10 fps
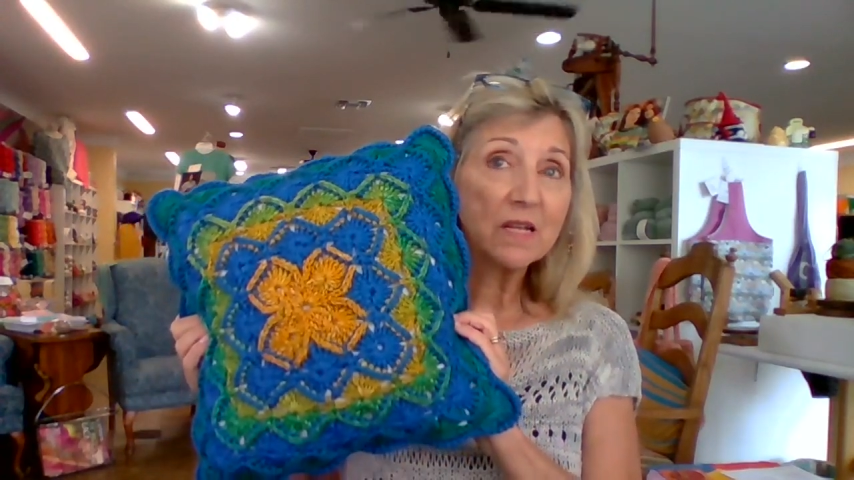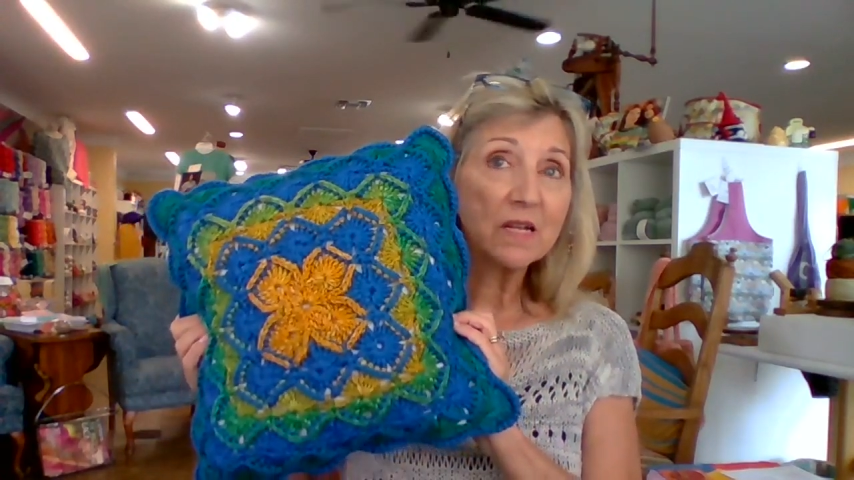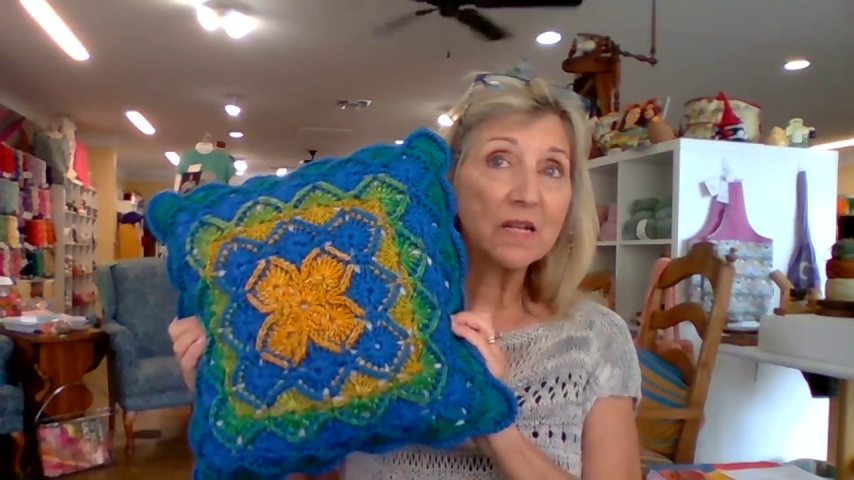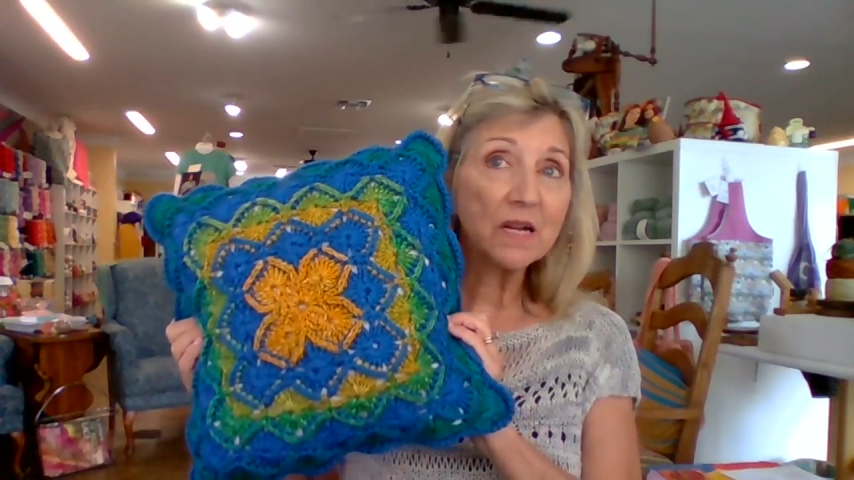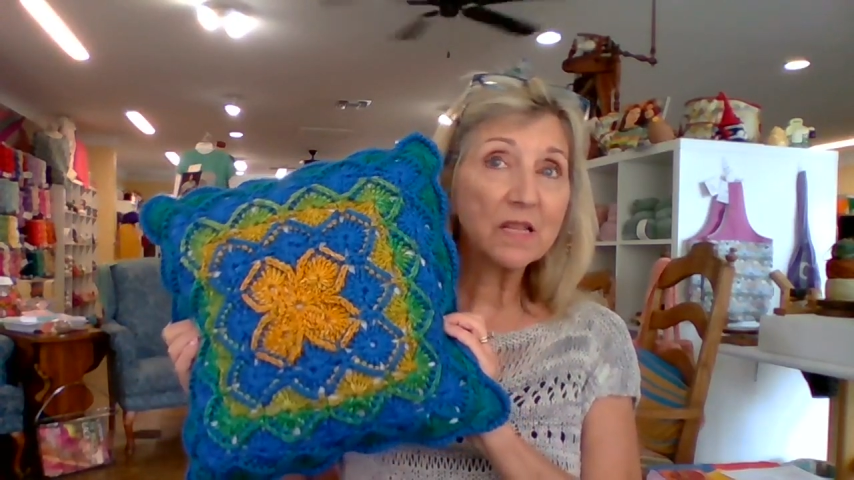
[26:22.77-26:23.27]

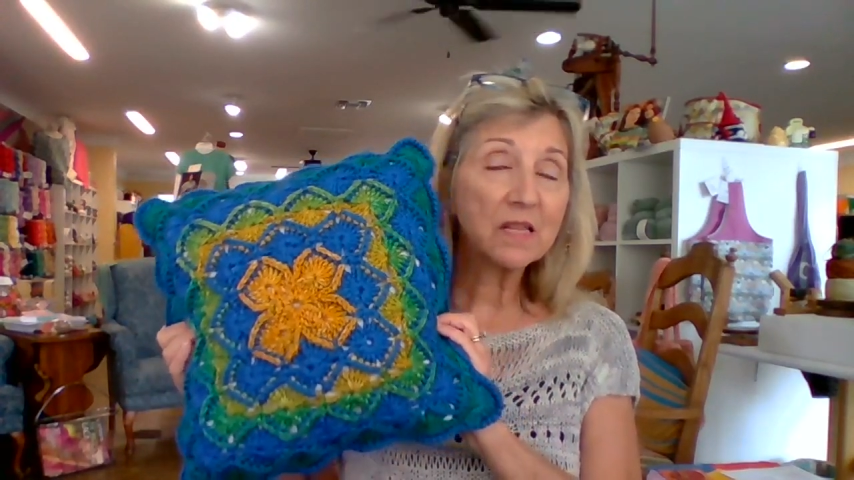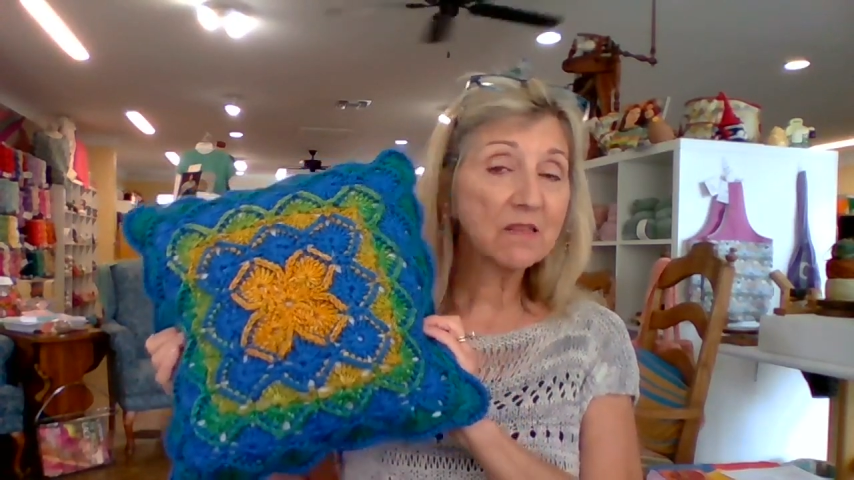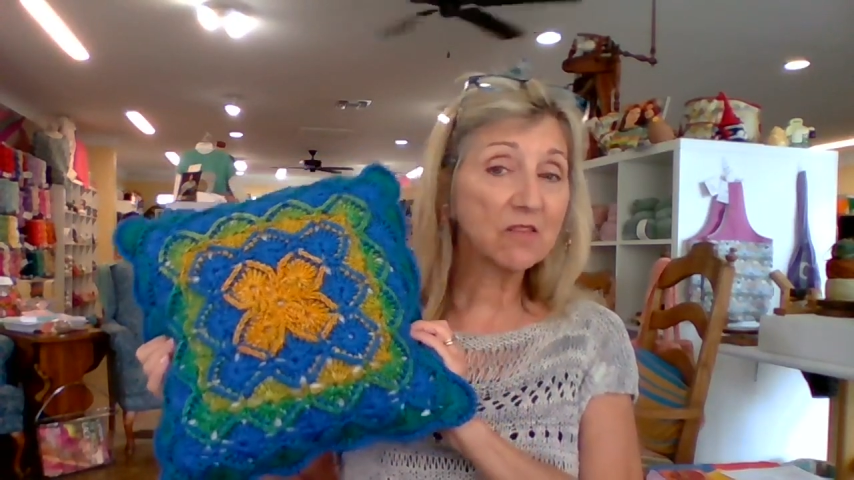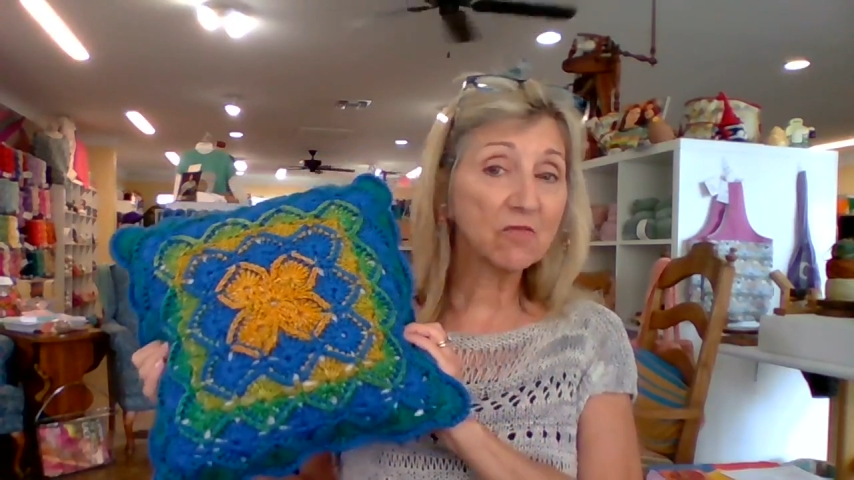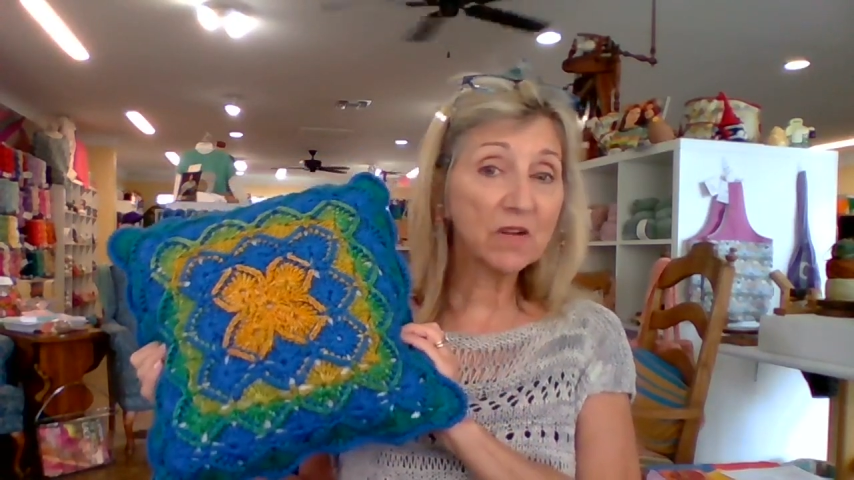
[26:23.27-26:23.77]
None of this
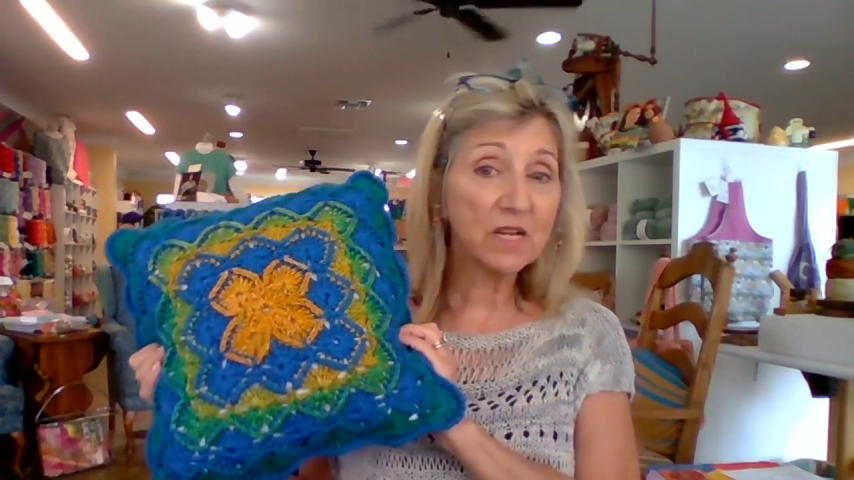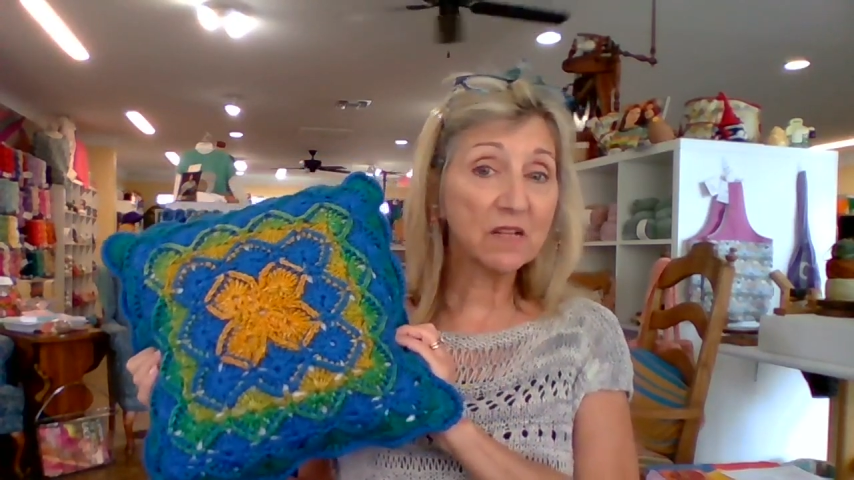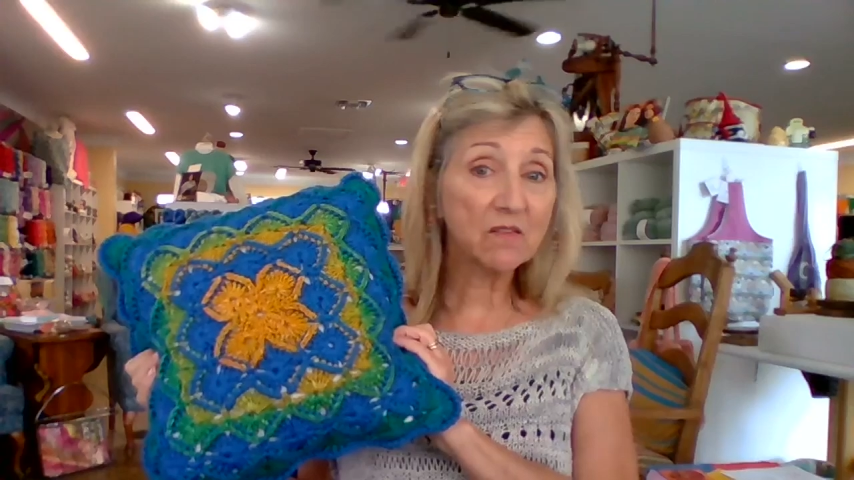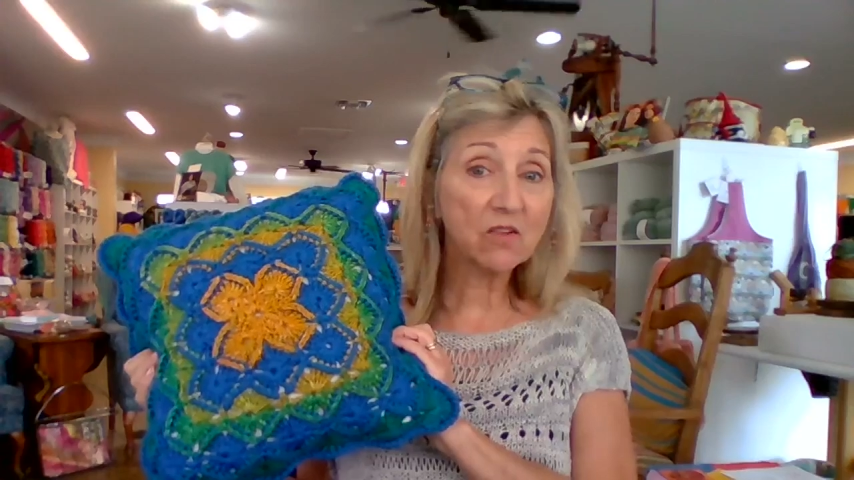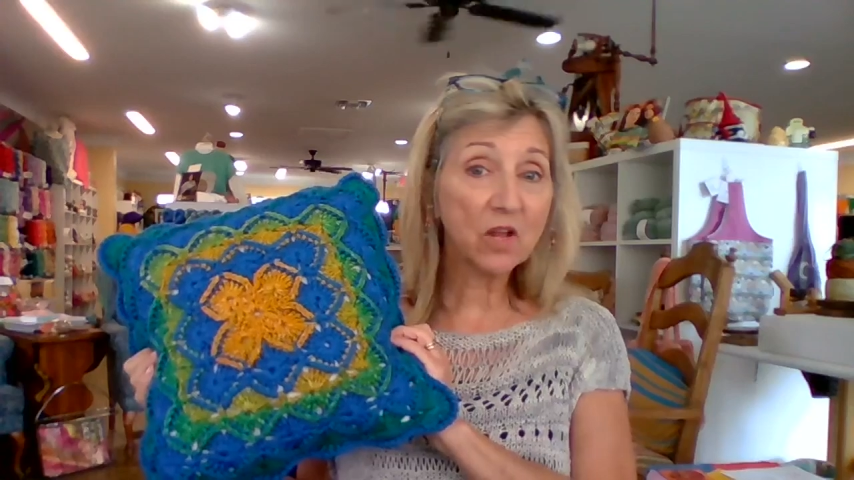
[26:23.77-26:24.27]
is written in
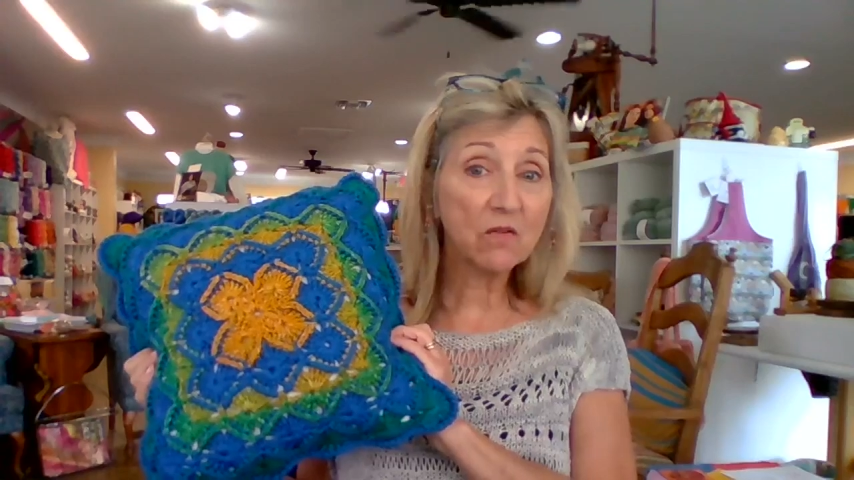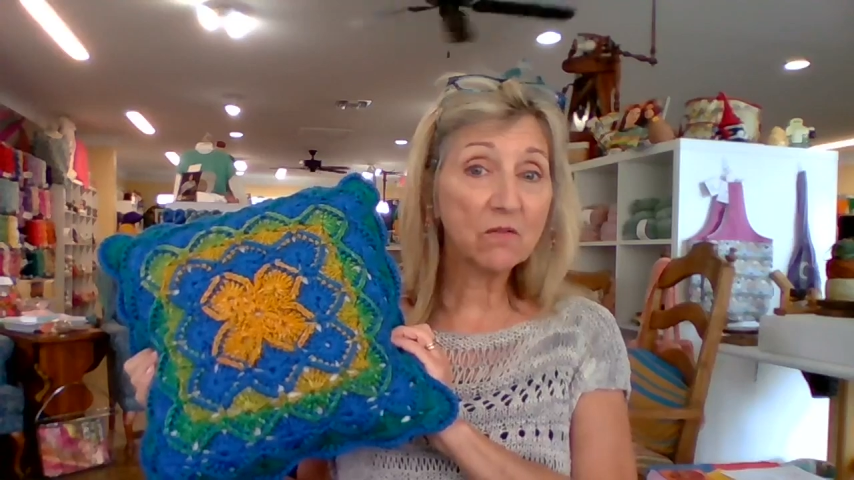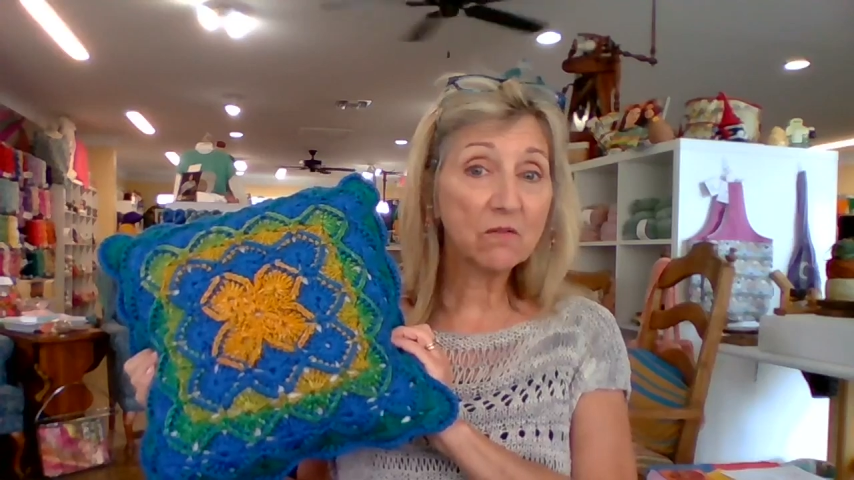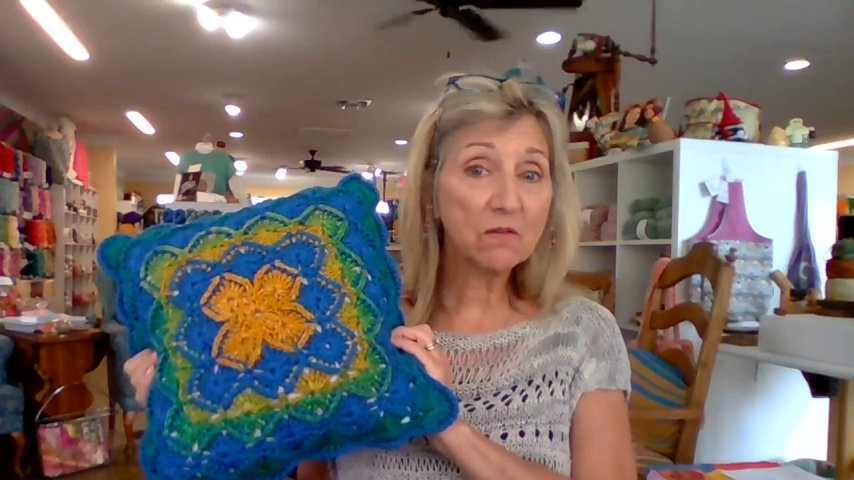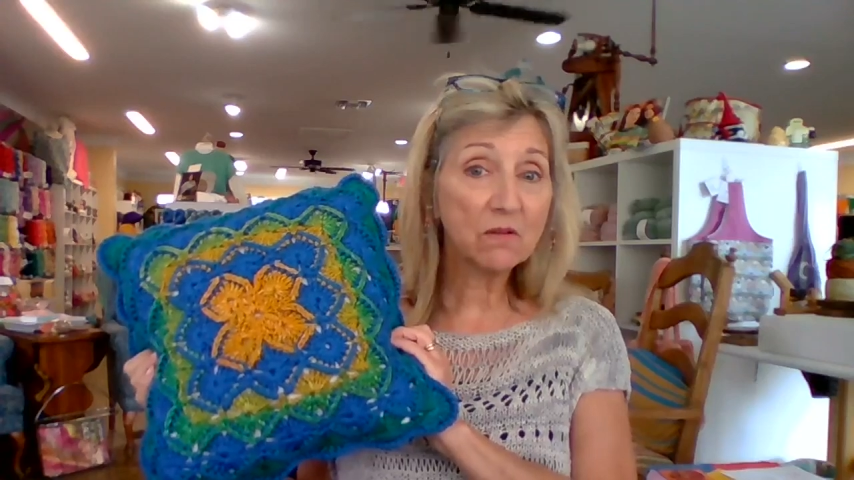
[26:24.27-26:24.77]

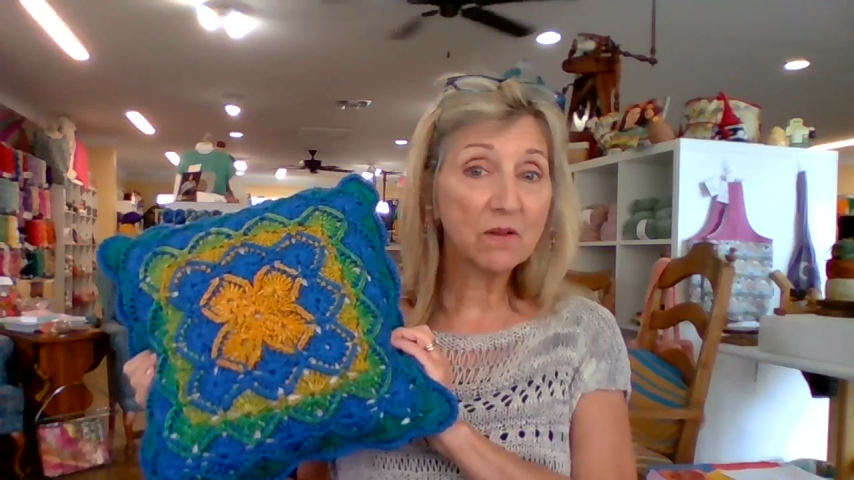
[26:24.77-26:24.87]
stone.